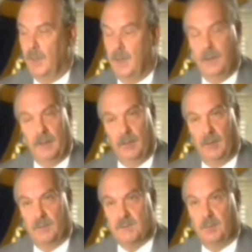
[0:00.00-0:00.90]
And now
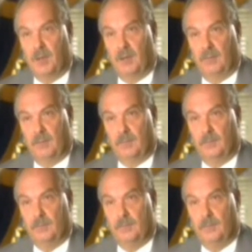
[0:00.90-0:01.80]
I was a part of it.
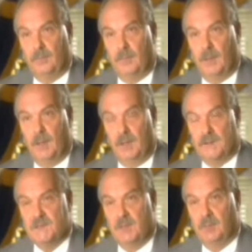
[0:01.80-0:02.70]
And it
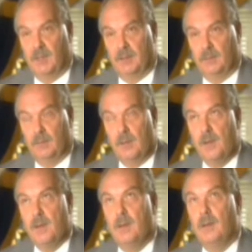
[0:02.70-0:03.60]
seemed like,
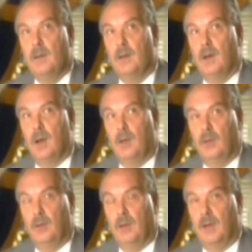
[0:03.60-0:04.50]

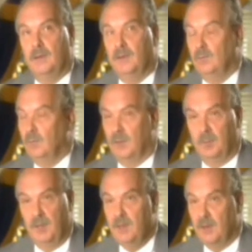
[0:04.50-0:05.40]
although I didn't want
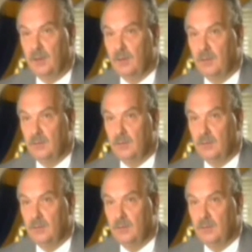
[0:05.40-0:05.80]
to be there,